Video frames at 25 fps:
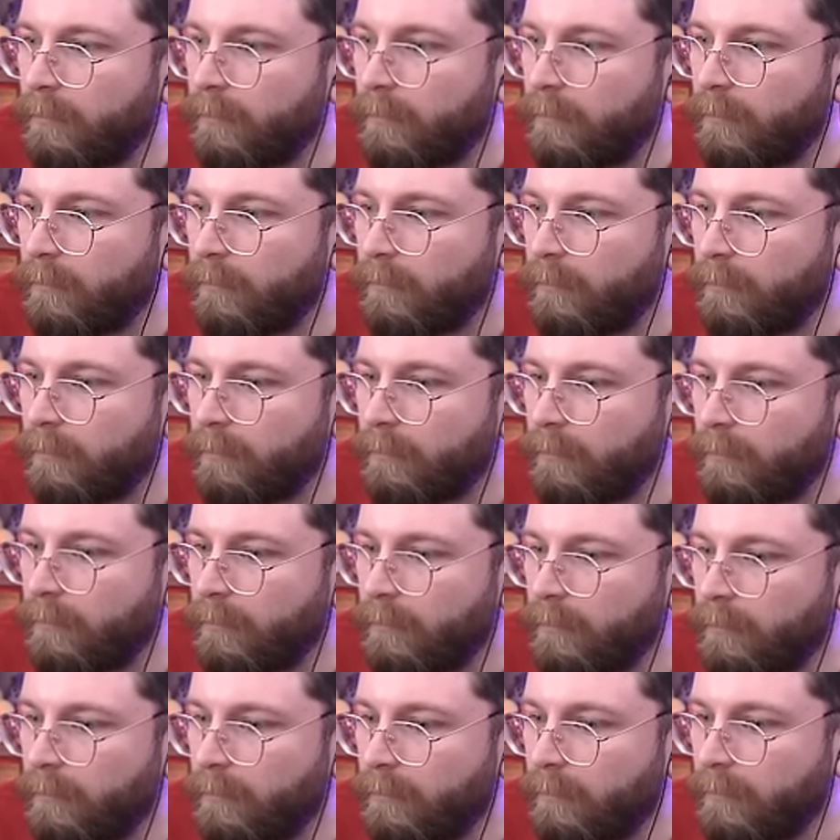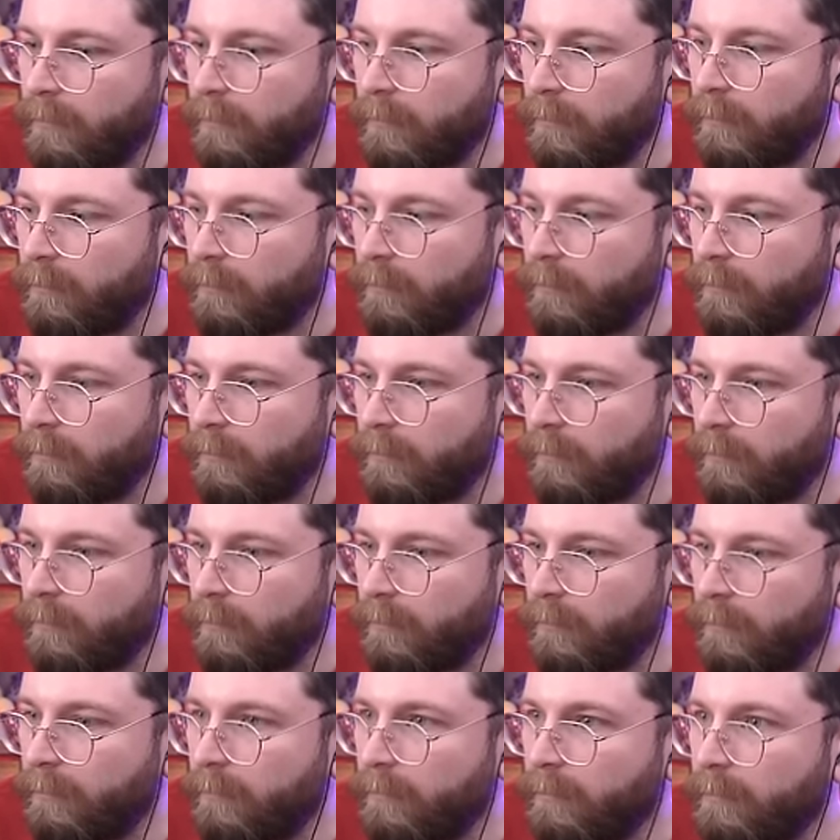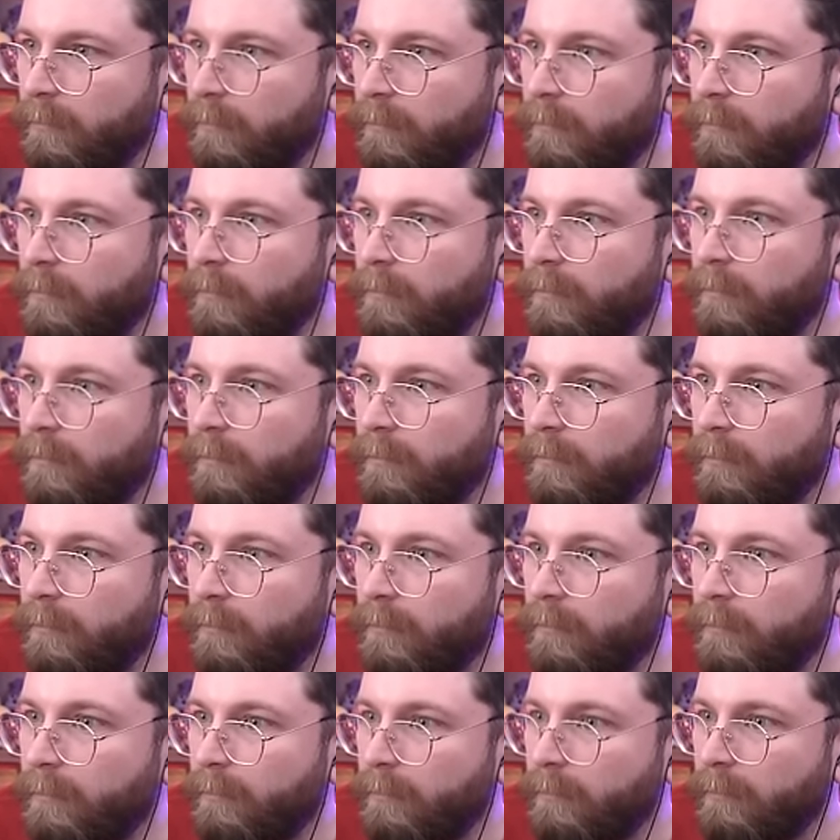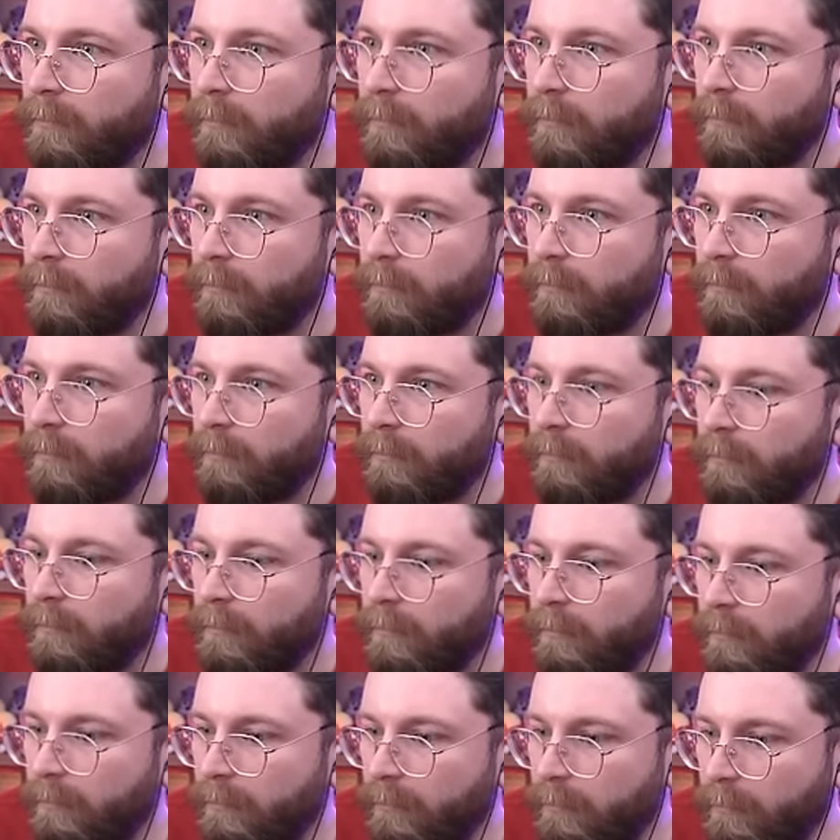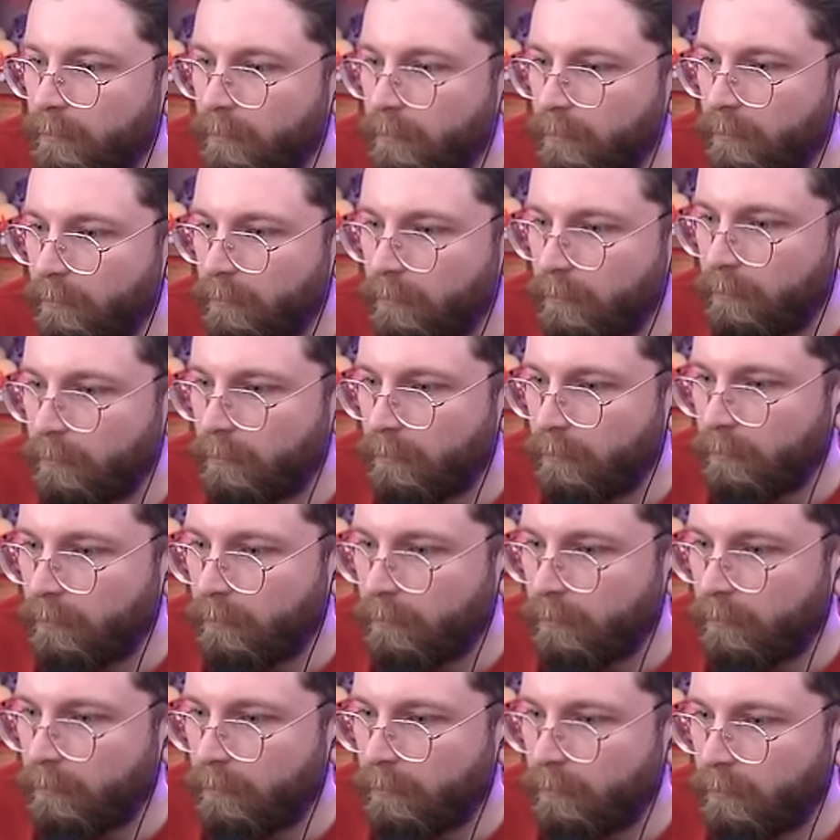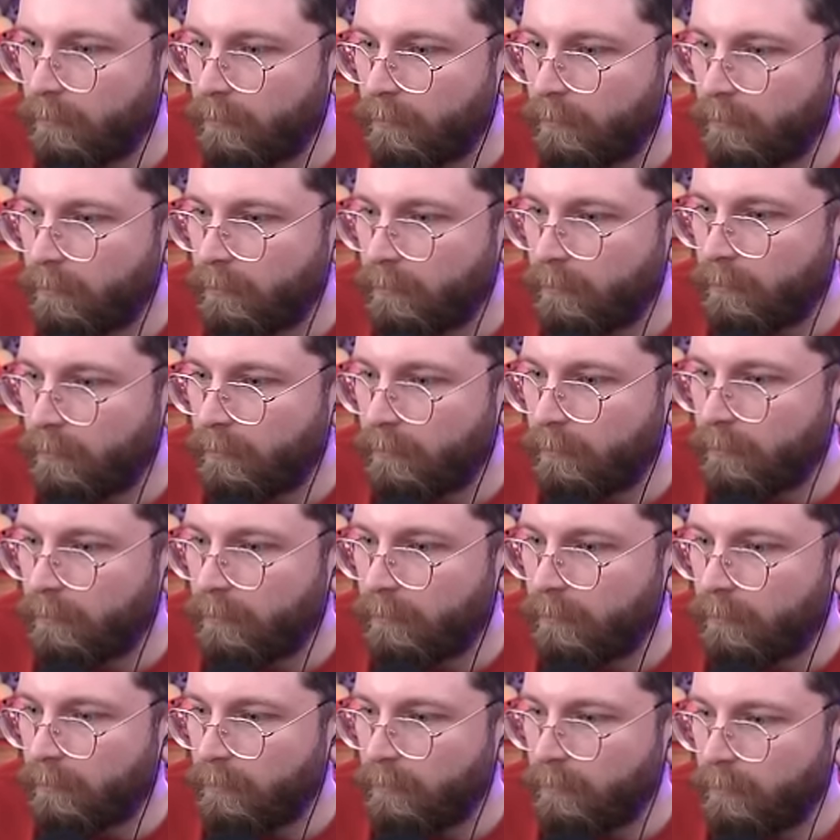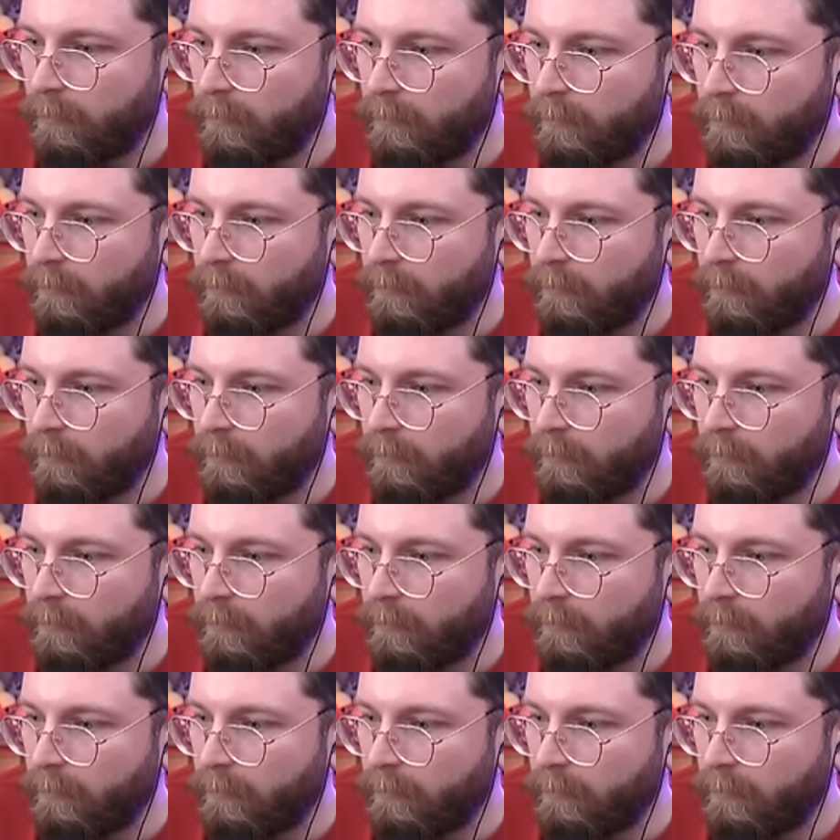The person shown says nothing.